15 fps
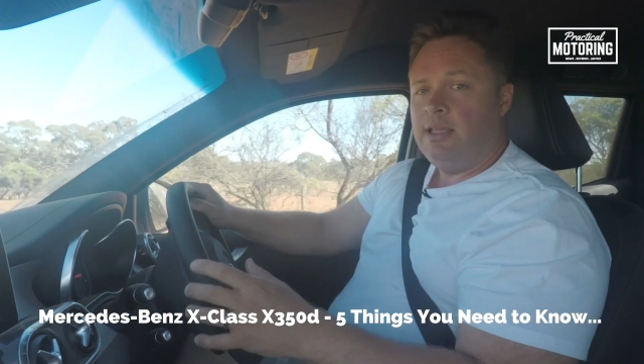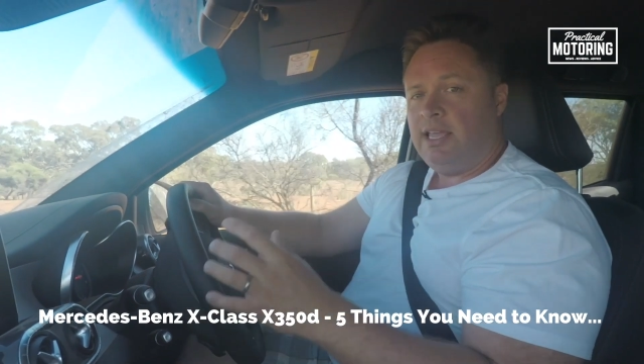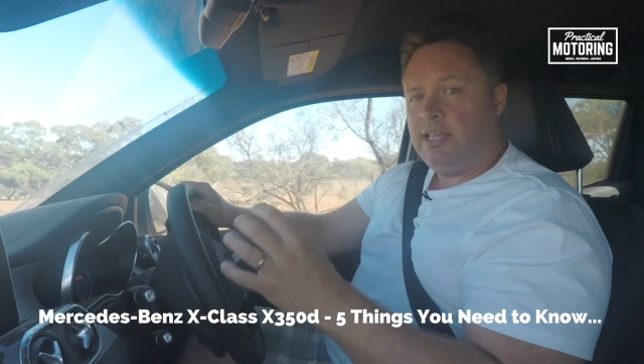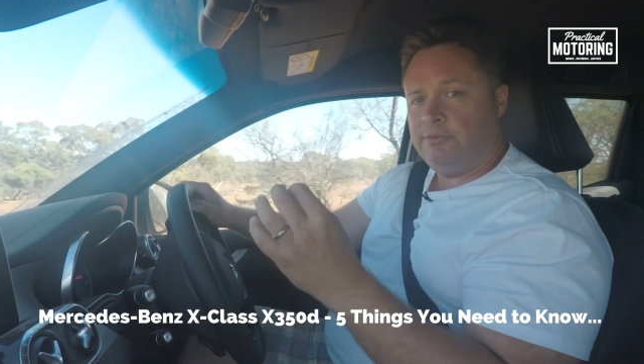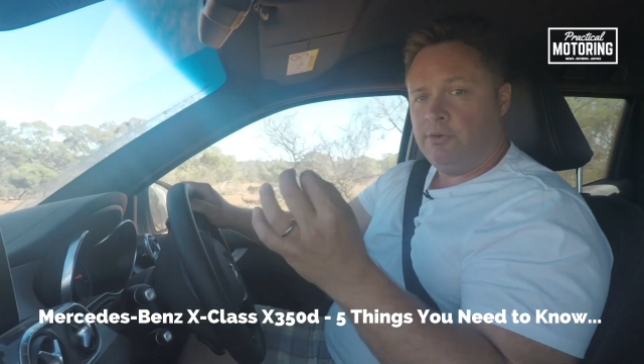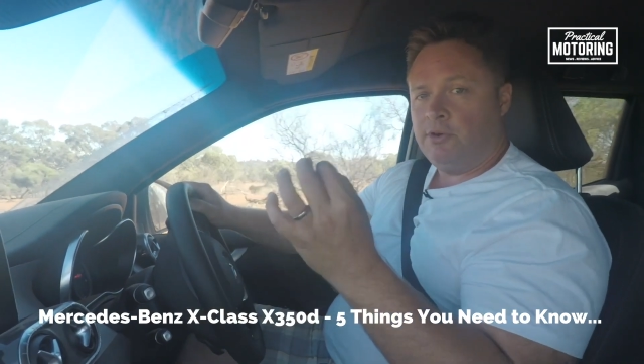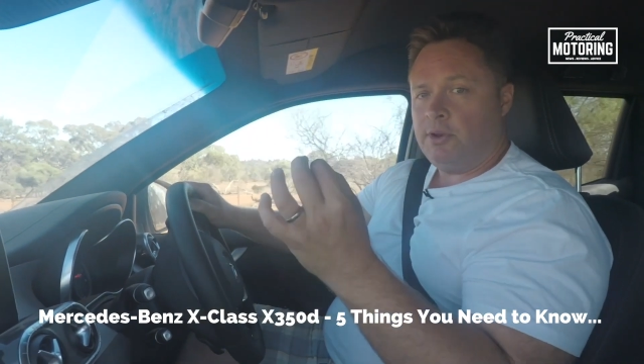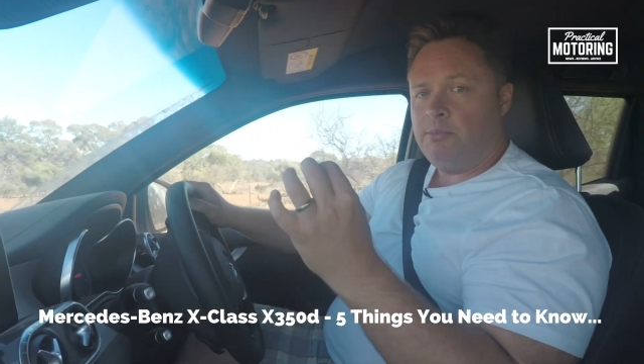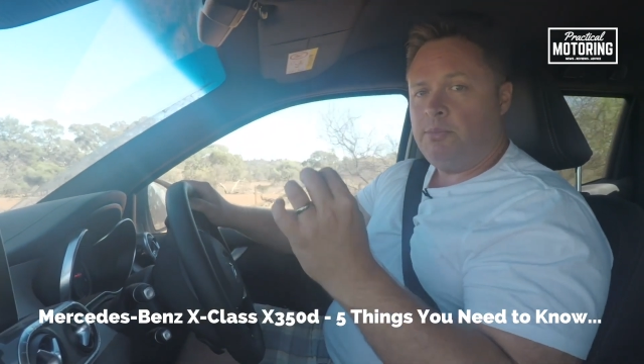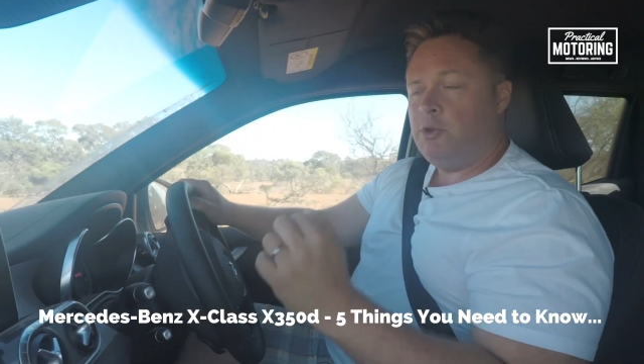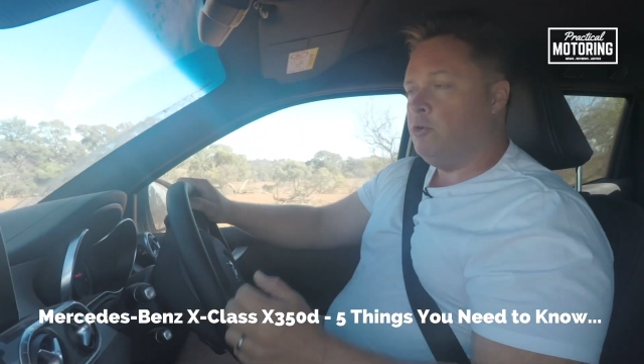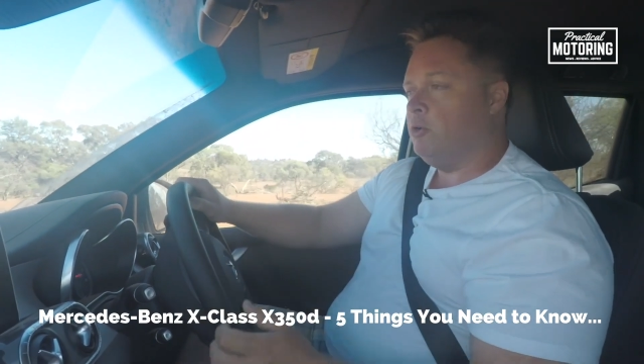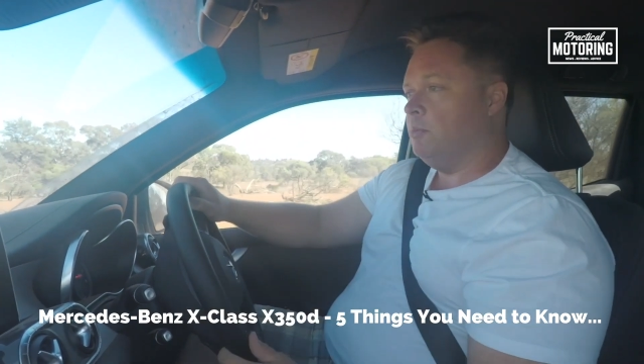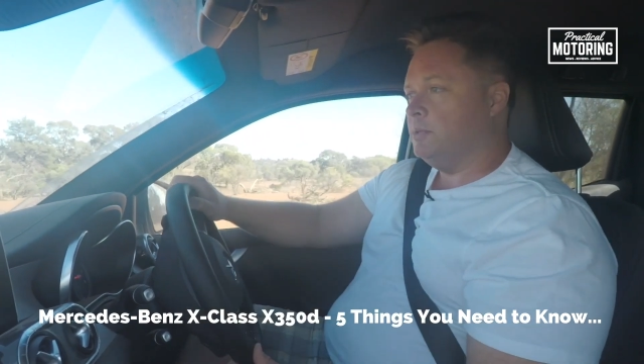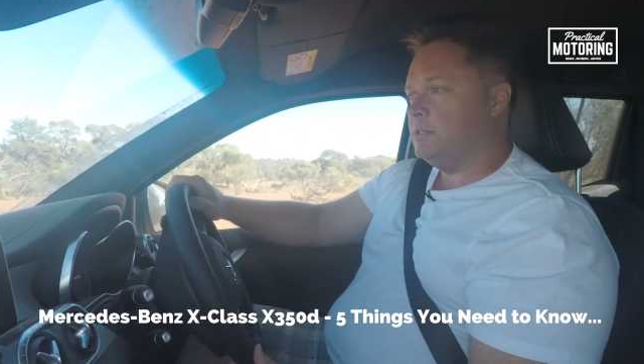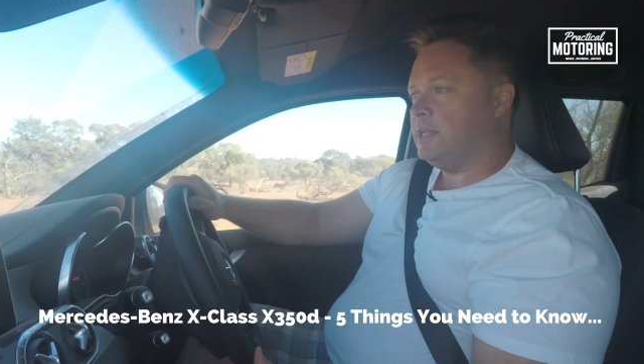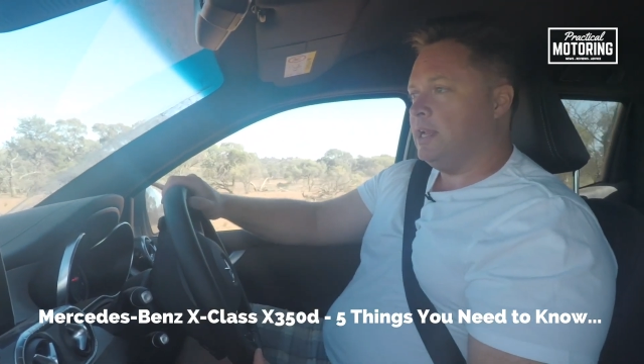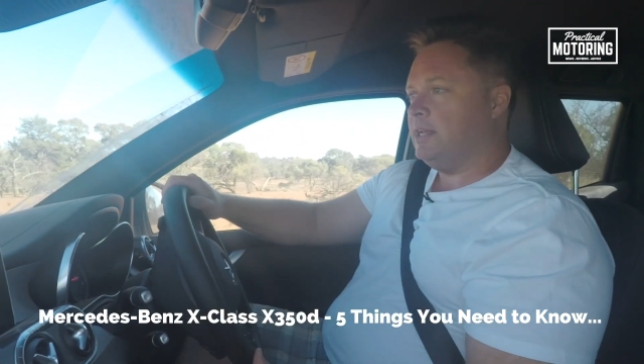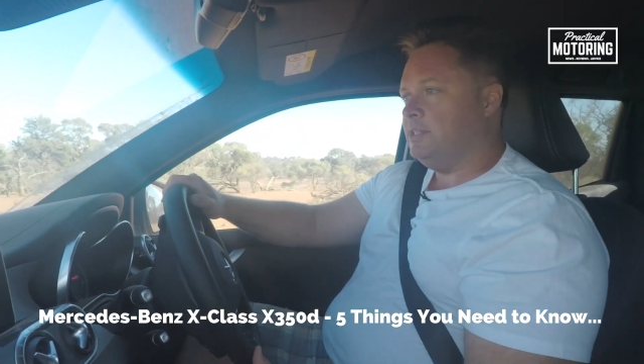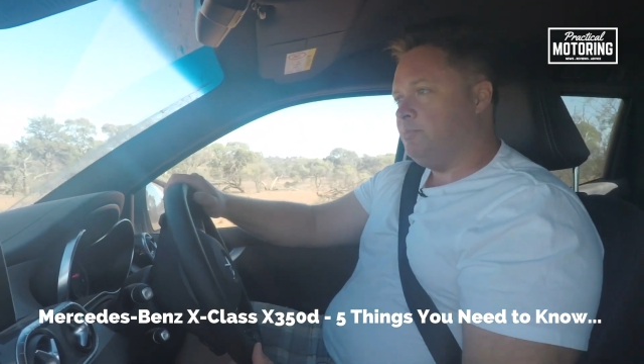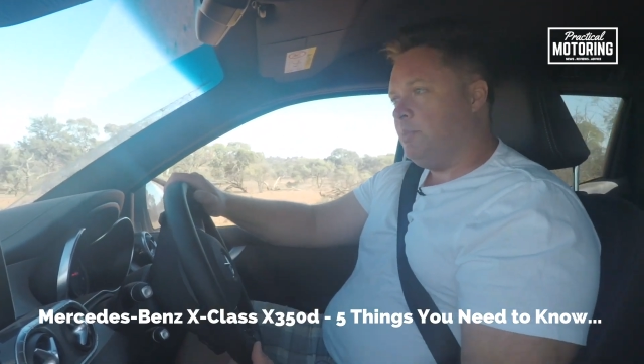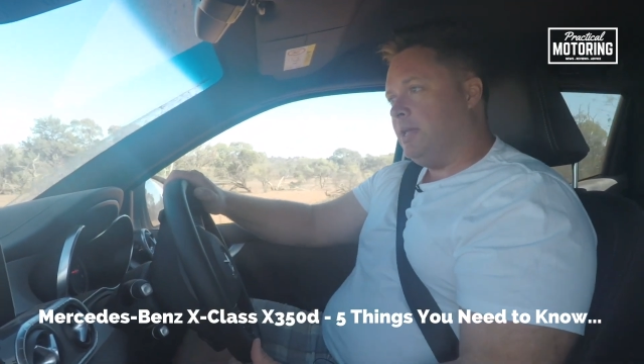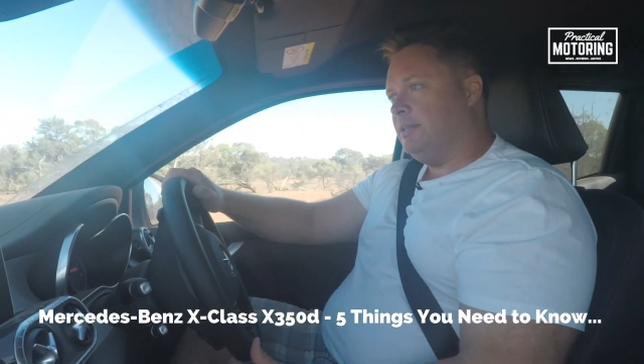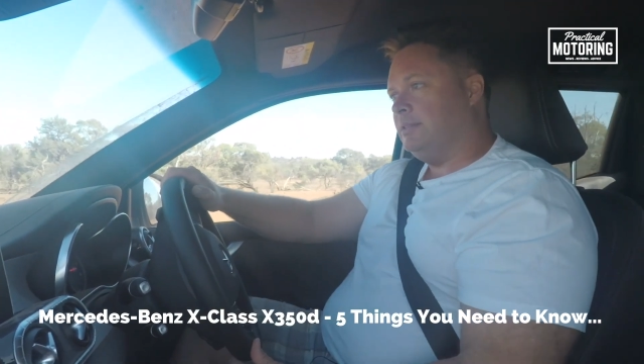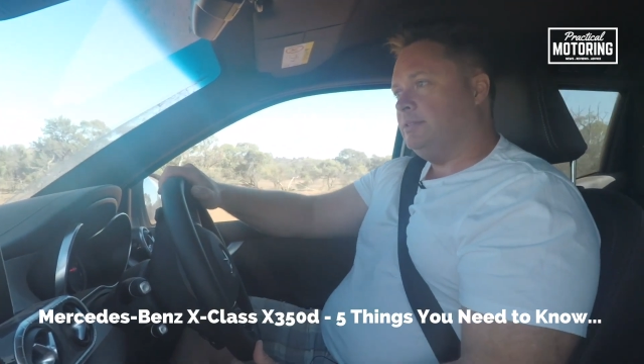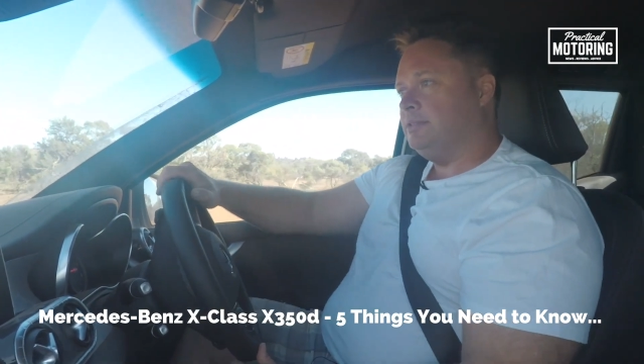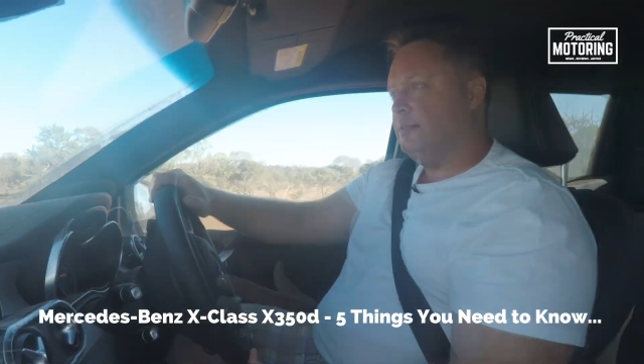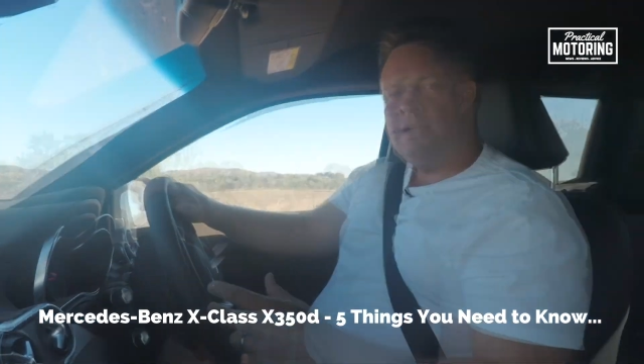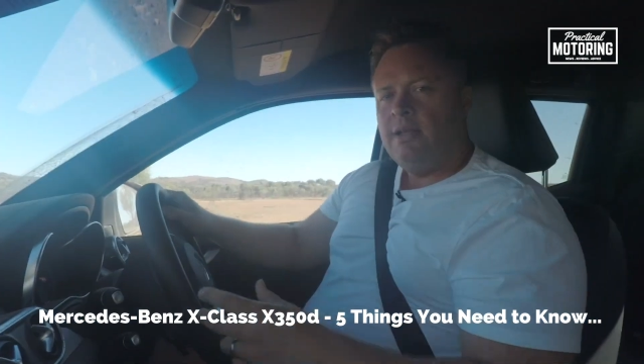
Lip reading: is very pure Mercedes-Benz.